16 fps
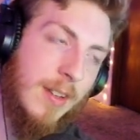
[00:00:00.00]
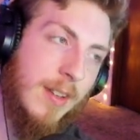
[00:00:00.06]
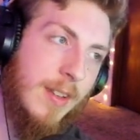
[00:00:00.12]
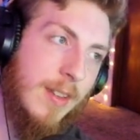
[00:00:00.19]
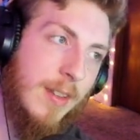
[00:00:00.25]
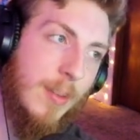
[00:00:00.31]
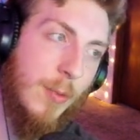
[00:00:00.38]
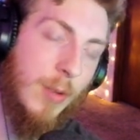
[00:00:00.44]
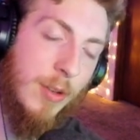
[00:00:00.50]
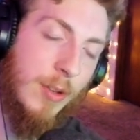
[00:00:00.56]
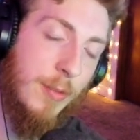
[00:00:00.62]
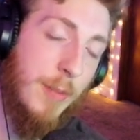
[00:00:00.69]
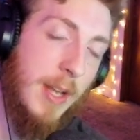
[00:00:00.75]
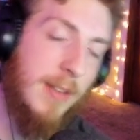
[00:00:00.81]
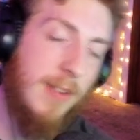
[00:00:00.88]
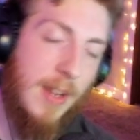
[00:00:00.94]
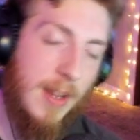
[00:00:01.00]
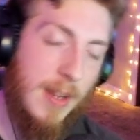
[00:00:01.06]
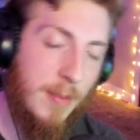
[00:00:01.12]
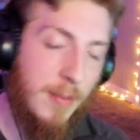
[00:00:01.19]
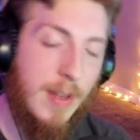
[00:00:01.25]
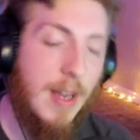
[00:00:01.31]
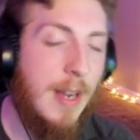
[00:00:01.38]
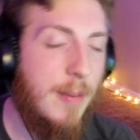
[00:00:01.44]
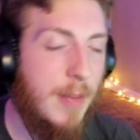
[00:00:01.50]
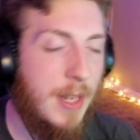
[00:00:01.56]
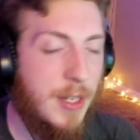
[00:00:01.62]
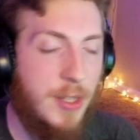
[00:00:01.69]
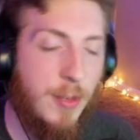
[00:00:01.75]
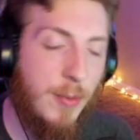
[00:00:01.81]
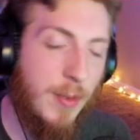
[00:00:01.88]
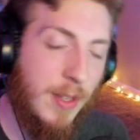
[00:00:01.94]
World's best ham, I'm
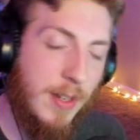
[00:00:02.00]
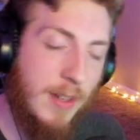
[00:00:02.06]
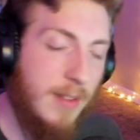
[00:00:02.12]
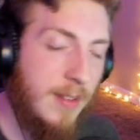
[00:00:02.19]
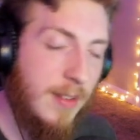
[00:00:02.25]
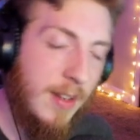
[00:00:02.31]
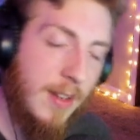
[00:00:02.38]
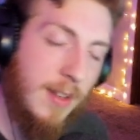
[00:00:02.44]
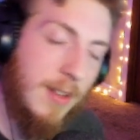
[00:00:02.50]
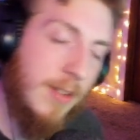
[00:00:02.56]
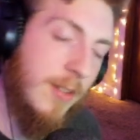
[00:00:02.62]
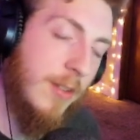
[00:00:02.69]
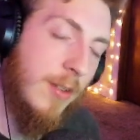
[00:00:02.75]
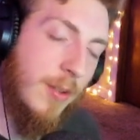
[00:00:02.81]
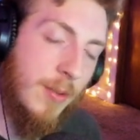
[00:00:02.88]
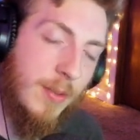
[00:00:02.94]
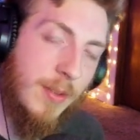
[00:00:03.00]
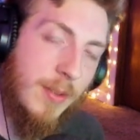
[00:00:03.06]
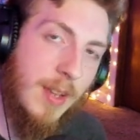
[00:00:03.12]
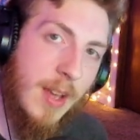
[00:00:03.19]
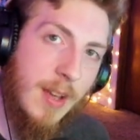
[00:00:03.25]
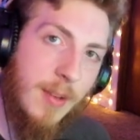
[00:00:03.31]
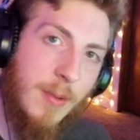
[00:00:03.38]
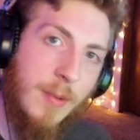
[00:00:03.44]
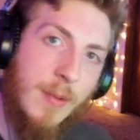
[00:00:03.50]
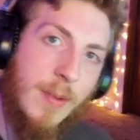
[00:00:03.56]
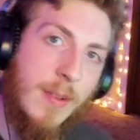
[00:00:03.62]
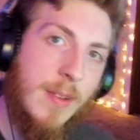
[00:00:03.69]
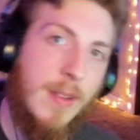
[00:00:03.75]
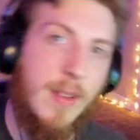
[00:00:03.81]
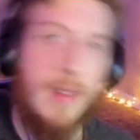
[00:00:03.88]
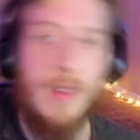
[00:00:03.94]
actually willing to say. So, yeah,
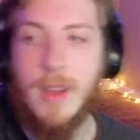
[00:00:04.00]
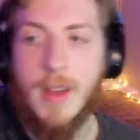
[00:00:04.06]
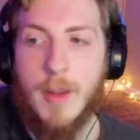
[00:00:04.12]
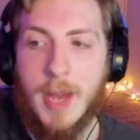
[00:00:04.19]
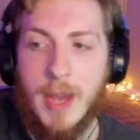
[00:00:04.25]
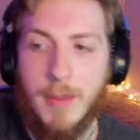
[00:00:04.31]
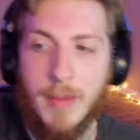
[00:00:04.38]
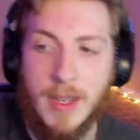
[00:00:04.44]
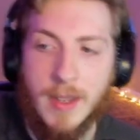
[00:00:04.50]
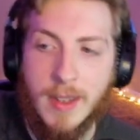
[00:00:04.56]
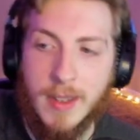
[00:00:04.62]
come at me.